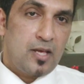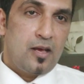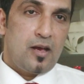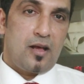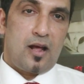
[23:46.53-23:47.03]

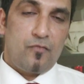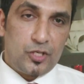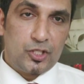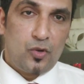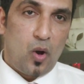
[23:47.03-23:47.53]
and I
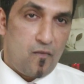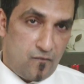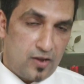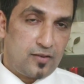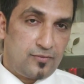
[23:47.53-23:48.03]
wish you a
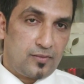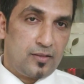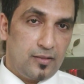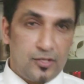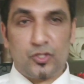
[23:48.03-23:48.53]
wonderful
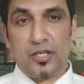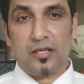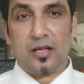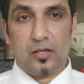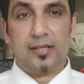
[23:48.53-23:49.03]
listening
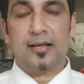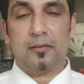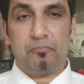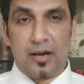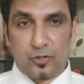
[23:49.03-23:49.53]
and learning
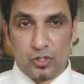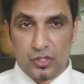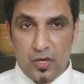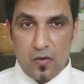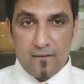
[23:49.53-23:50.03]
practice
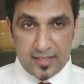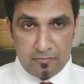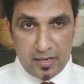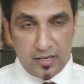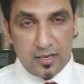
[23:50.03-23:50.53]
with
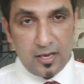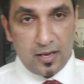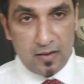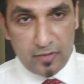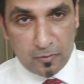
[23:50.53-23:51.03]
me
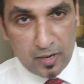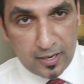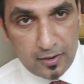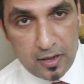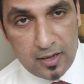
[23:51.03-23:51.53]
and with
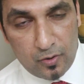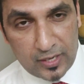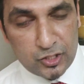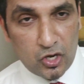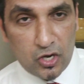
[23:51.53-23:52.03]
my
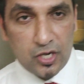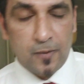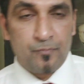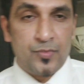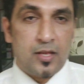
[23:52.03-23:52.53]
Rex Talk.
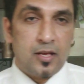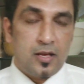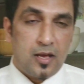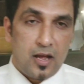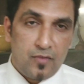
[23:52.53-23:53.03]

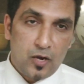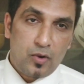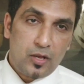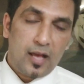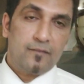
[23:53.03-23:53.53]
And whenever
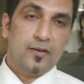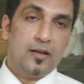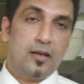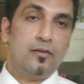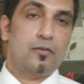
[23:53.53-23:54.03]
you have any
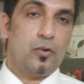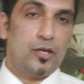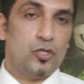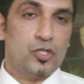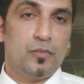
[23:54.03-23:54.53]
kind of queries
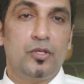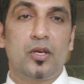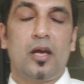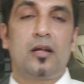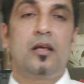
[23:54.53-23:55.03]
or something, you
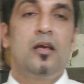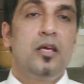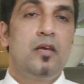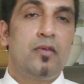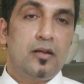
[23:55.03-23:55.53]
can
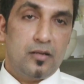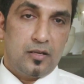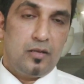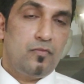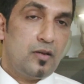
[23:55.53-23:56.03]
even
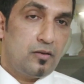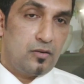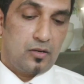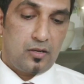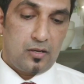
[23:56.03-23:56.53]

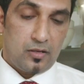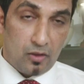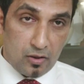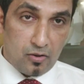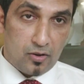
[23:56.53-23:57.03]

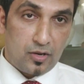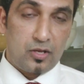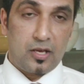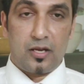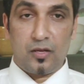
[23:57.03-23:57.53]
log on, you
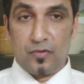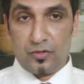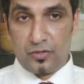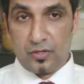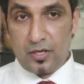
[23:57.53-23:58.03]
can
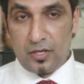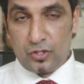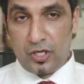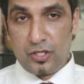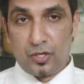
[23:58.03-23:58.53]
even
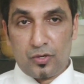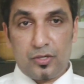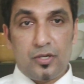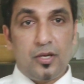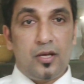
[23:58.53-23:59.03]
change
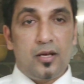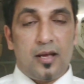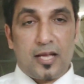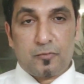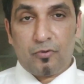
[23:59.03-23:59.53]
your
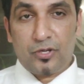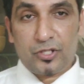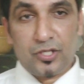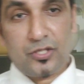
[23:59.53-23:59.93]
aspirations,